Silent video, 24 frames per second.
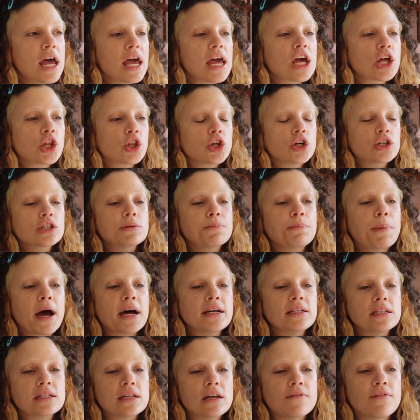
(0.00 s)
it looks
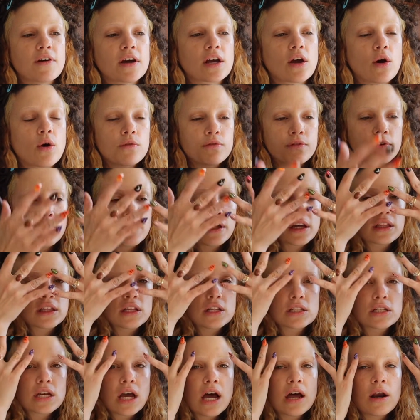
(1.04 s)
best if I go for like
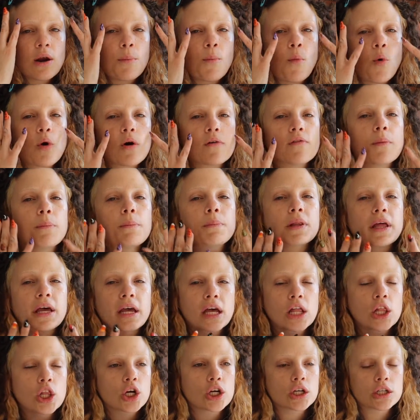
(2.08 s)
this kind of more of a
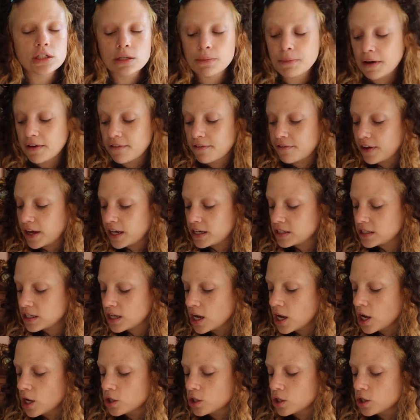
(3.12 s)
blank look to my face.